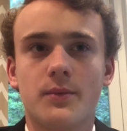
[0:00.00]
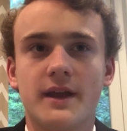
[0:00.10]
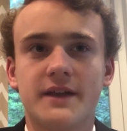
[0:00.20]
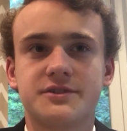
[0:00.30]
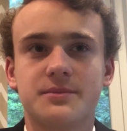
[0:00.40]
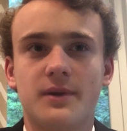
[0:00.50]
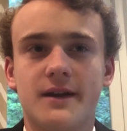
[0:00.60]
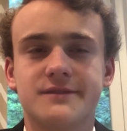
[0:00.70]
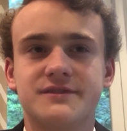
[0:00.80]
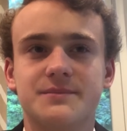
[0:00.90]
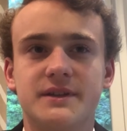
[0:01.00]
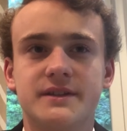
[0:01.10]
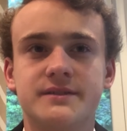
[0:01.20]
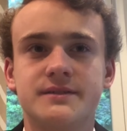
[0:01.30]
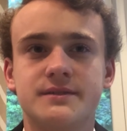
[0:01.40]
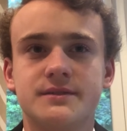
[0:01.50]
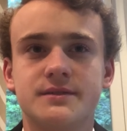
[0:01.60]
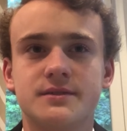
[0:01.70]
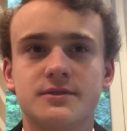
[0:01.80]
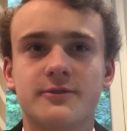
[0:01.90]
We ask your prayers for peace,
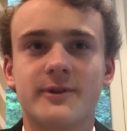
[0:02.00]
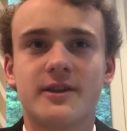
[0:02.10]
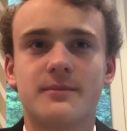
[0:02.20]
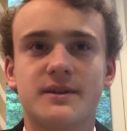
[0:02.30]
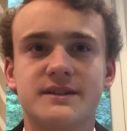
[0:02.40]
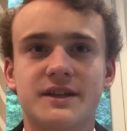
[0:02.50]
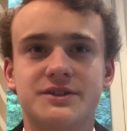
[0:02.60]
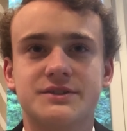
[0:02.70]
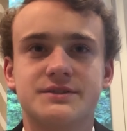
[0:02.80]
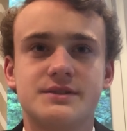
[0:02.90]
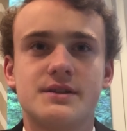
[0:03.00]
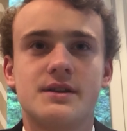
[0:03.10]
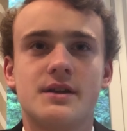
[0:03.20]
goodwill among nations,